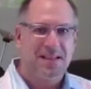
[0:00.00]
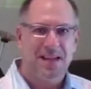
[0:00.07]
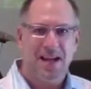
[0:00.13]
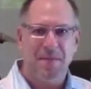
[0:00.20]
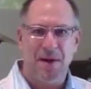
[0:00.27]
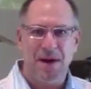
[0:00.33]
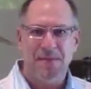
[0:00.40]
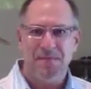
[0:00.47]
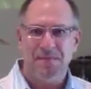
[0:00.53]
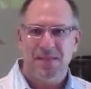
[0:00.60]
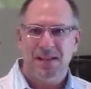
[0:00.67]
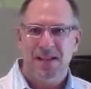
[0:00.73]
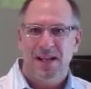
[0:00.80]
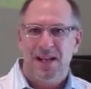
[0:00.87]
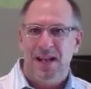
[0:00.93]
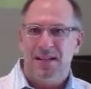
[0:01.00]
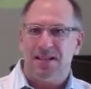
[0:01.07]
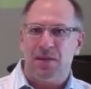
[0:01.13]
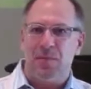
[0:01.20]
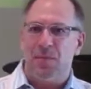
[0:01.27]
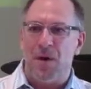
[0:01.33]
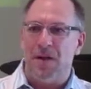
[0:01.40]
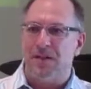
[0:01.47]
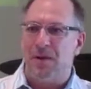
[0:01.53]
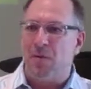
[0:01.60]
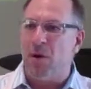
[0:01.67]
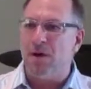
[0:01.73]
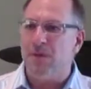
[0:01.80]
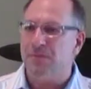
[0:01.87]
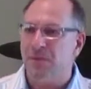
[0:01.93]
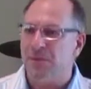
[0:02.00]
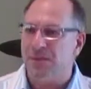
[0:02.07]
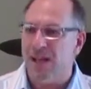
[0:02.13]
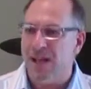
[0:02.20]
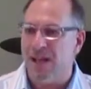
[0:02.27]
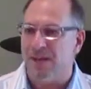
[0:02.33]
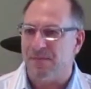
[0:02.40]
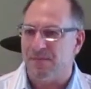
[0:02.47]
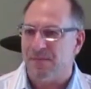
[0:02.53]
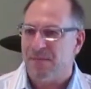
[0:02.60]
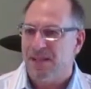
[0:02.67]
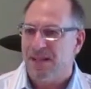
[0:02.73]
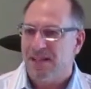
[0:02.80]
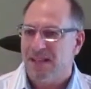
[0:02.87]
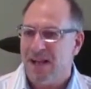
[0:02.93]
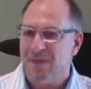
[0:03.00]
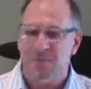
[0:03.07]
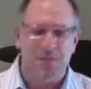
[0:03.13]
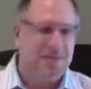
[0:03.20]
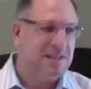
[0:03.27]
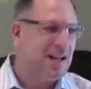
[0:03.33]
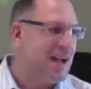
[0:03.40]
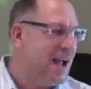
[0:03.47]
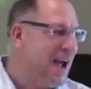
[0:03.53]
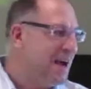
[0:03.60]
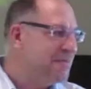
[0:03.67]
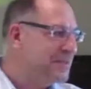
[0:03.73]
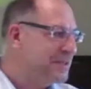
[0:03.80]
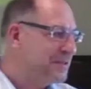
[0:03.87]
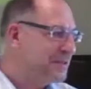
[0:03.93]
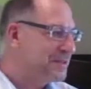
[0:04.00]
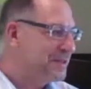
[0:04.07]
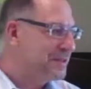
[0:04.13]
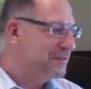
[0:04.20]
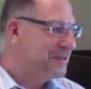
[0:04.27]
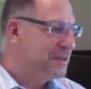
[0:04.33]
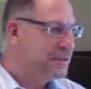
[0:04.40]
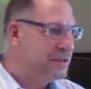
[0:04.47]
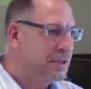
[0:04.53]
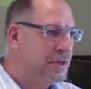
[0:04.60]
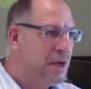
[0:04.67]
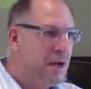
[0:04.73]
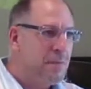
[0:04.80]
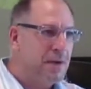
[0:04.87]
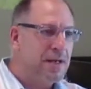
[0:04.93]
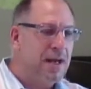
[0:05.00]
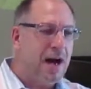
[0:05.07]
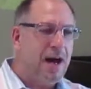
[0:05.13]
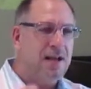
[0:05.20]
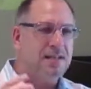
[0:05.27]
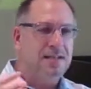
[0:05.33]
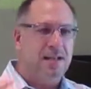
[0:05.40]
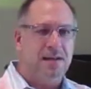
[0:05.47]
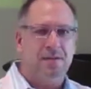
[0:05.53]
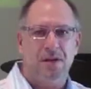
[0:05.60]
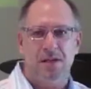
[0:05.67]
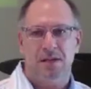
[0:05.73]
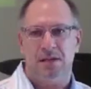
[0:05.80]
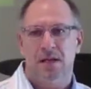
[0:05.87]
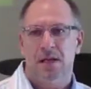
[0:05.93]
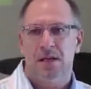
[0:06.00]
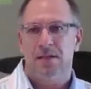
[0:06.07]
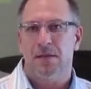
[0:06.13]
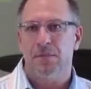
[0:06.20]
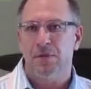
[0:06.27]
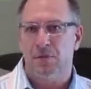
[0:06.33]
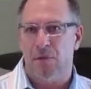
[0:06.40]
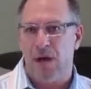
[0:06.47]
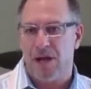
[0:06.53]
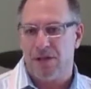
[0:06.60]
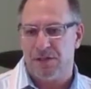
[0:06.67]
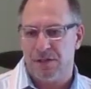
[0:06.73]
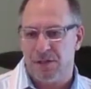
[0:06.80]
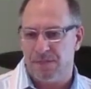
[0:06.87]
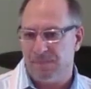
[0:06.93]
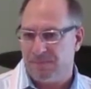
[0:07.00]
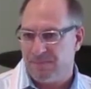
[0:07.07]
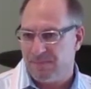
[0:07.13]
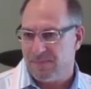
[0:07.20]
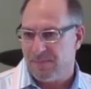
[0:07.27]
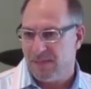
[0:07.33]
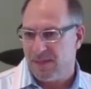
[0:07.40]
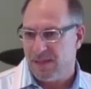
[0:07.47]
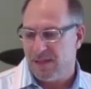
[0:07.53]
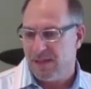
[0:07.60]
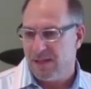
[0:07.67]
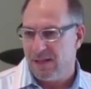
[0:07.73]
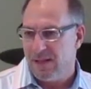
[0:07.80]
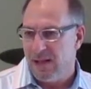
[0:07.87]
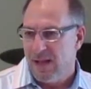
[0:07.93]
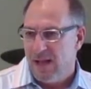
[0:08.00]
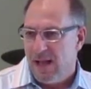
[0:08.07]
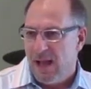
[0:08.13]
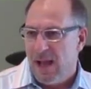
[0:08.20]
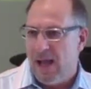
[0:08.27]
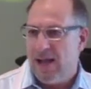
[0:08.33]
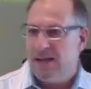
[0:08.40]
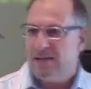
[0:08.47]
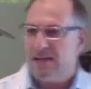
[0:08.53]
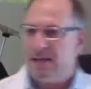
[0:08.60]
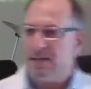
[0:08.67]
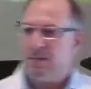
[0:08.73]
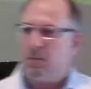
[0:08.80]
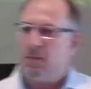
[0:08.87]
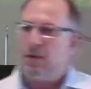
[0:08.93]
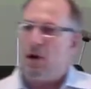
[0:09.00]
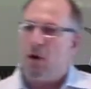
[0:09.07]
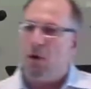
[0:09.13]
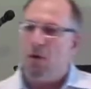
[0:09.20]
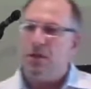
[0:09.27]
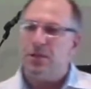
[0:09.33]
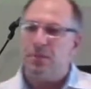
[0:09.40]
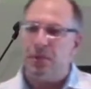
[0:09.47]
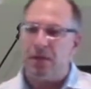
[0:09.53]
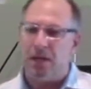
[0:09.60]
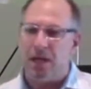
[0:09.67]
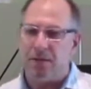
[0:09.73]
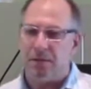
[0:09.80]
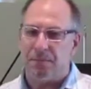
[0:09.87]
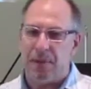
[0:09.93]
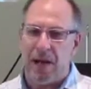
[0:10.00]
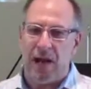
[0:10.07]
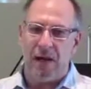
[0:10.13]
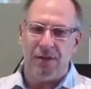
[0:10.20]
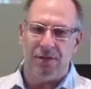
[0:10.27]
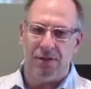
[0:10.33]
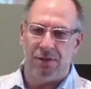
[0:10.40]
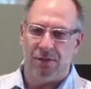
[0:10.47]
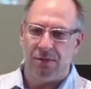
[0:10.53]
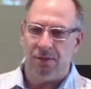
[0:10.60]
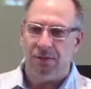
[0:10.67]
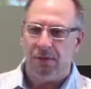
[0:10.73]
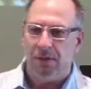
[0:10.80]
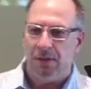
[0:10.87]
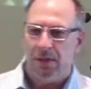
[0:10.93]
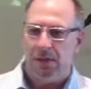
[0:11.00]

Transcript: Amen? It's a, it's a wonderful thing that was going to happen to us in the future. But God has given us some direction. And he says, when the Holy Spirit comes upon you,